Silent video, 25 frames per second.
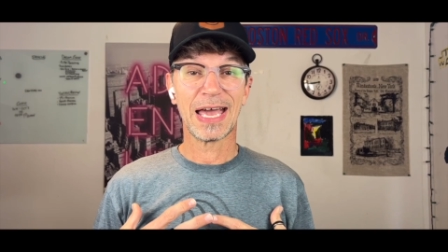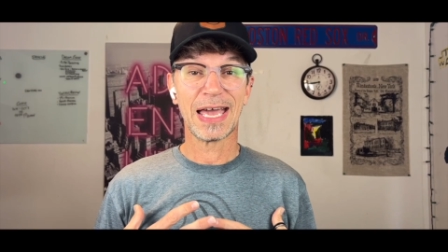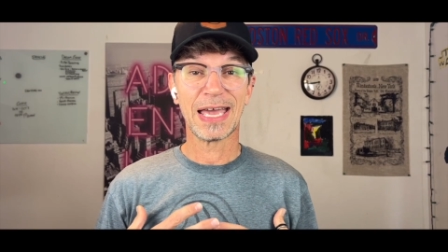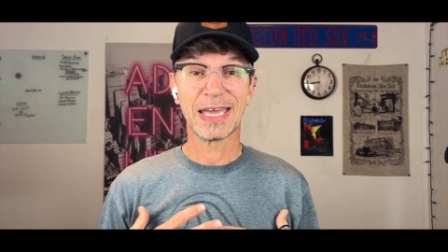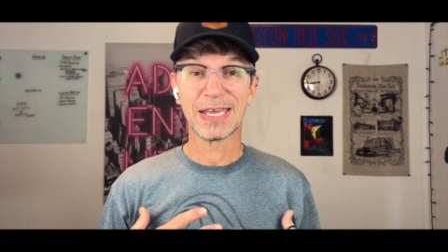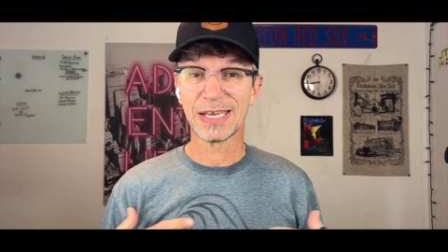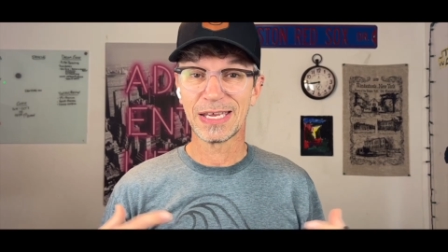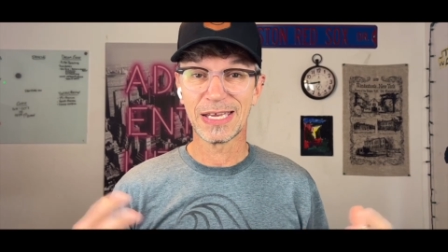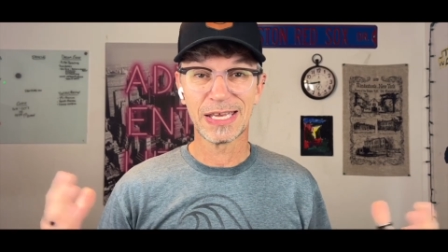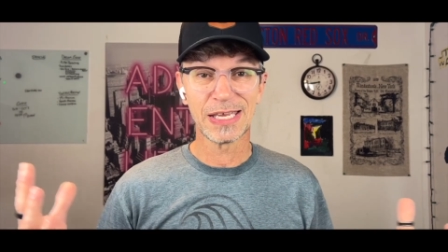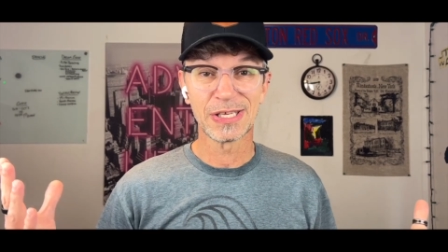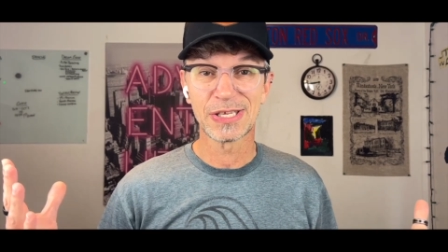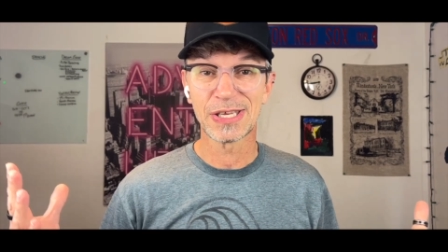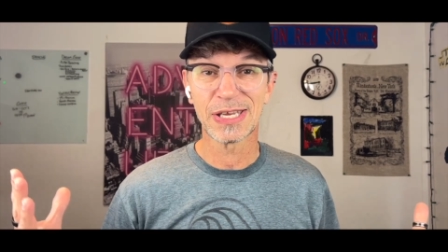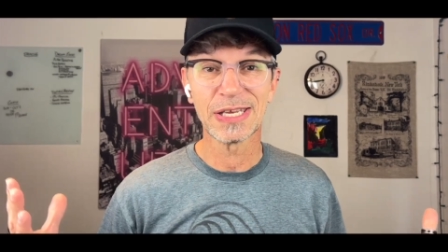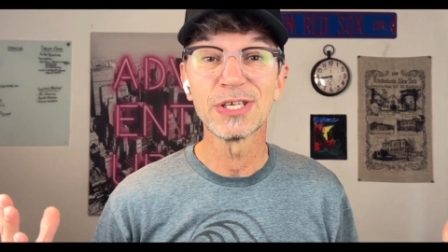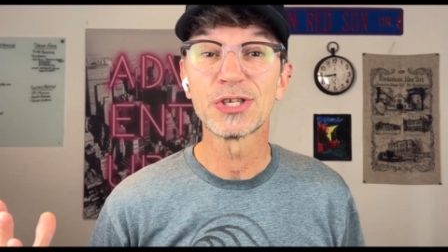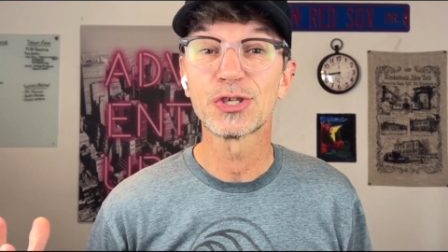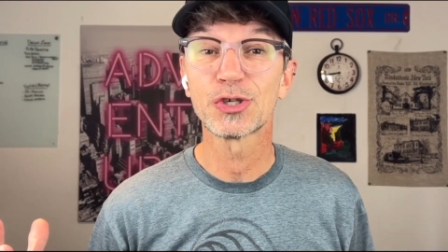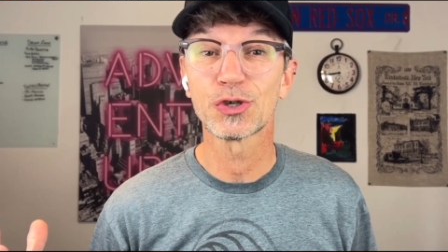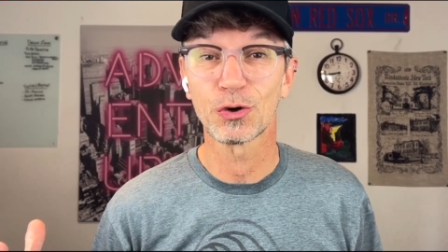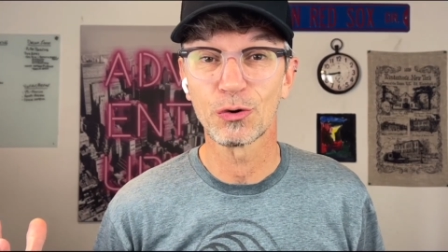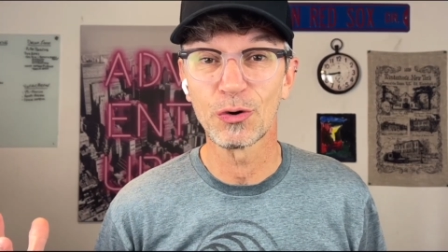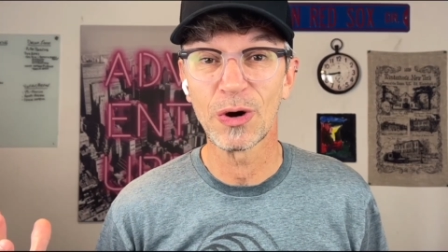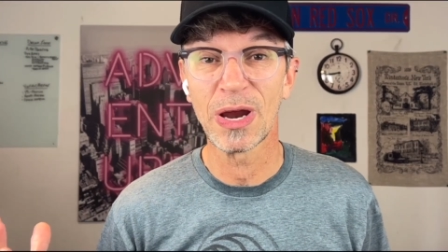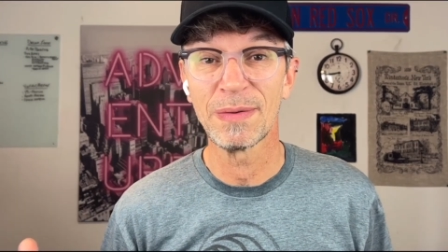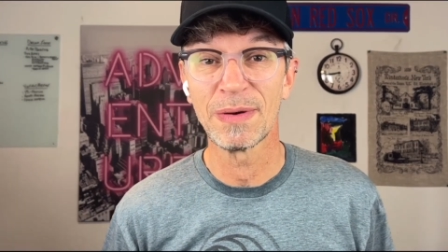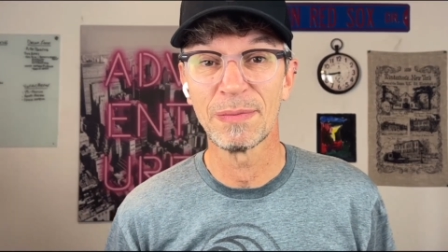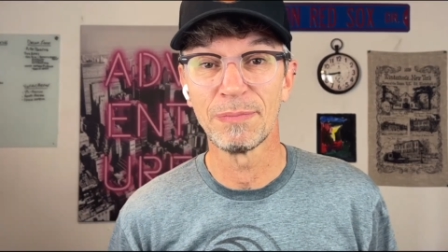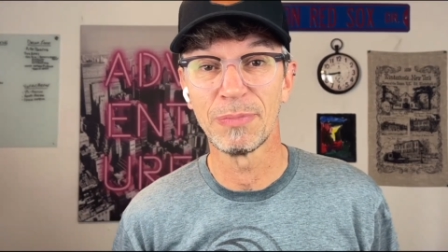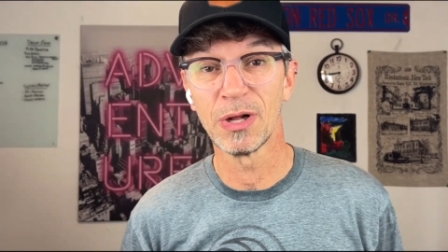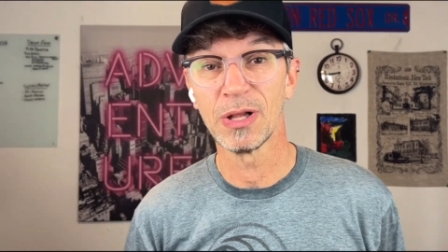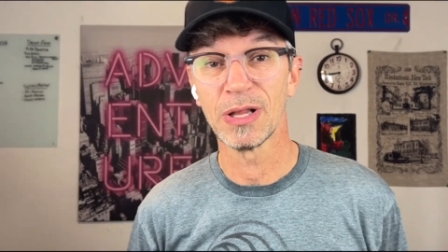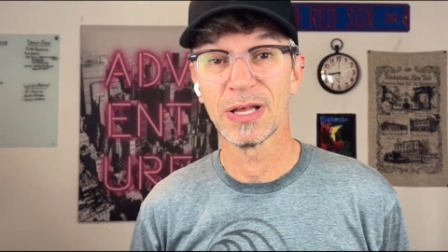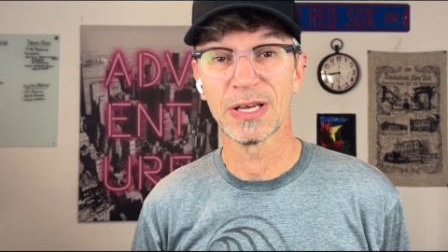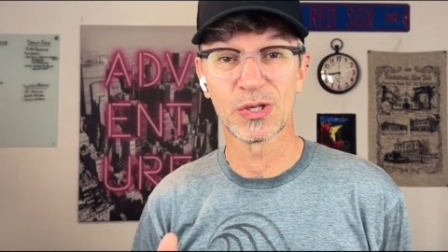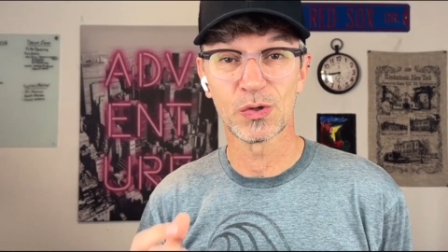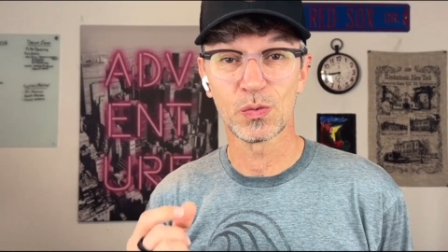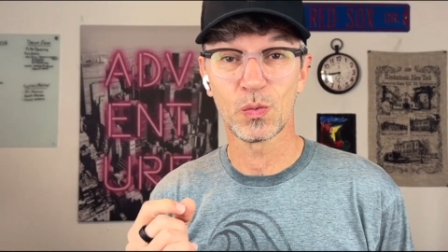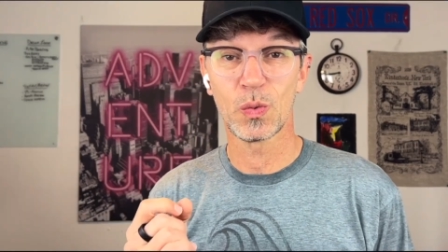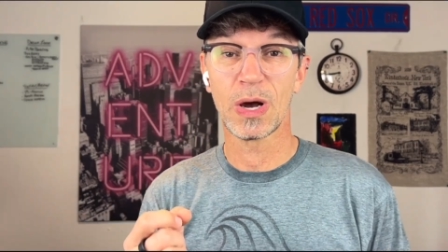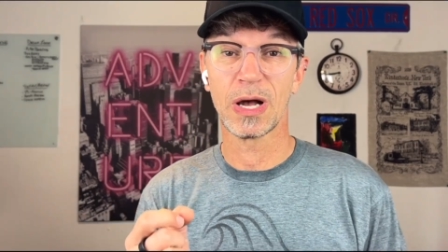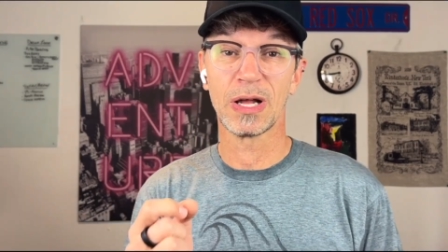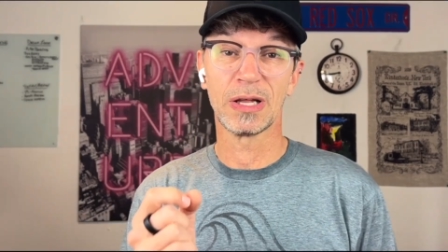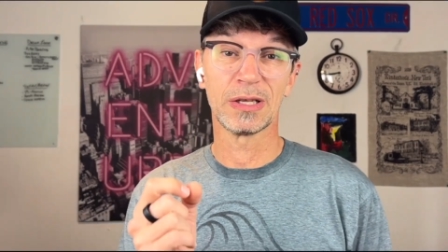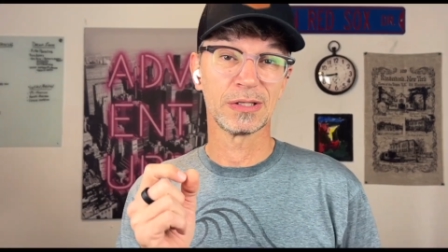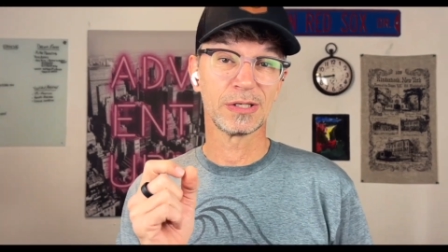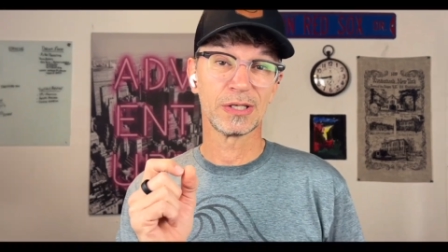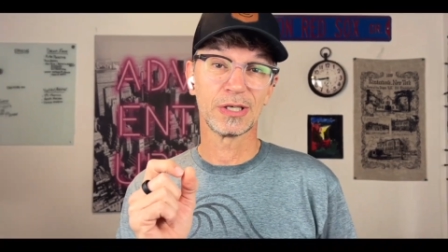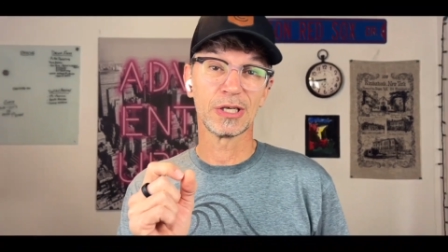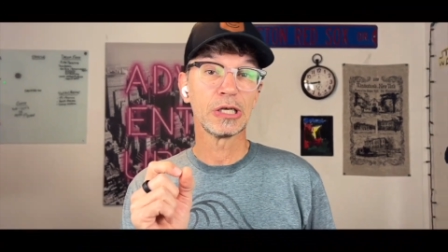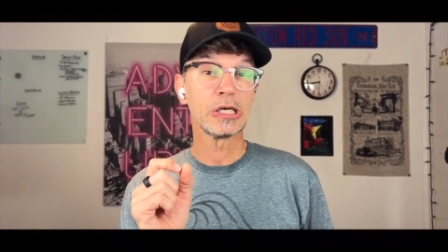it's Instagrammable as well.